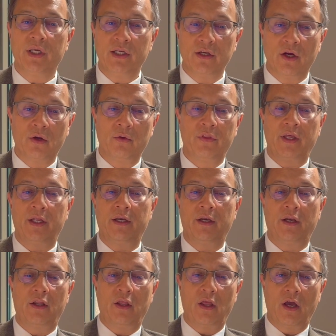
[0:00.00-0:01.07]
know that
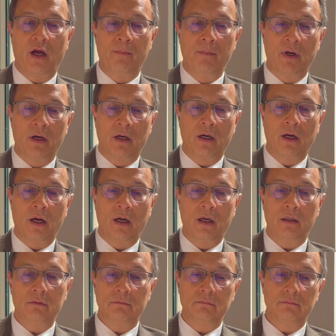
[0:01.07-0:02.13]
among
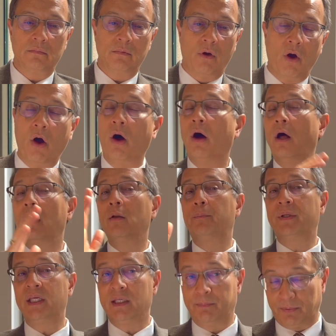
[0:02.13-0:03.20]
all
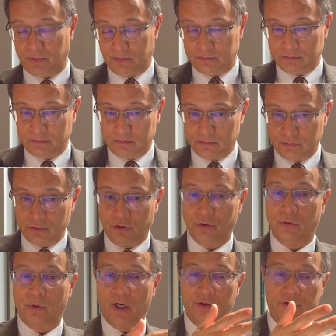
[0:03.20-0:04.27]
people
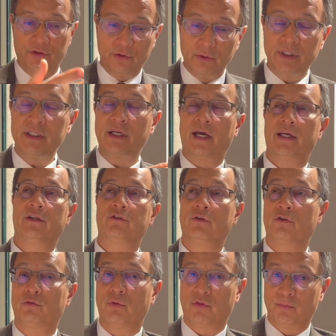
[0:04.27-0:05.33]
who are newly
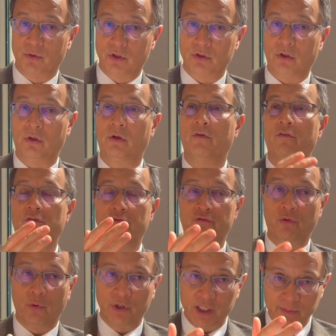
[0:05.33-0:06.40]
diagnosed with Merkel,
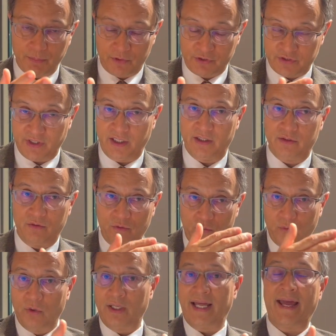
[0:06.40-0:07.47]
40%
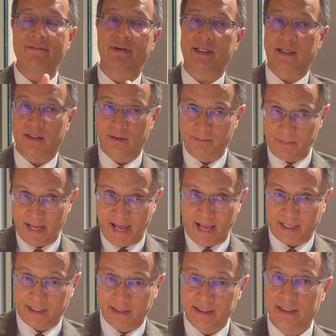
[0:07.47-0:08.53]
will have it come back.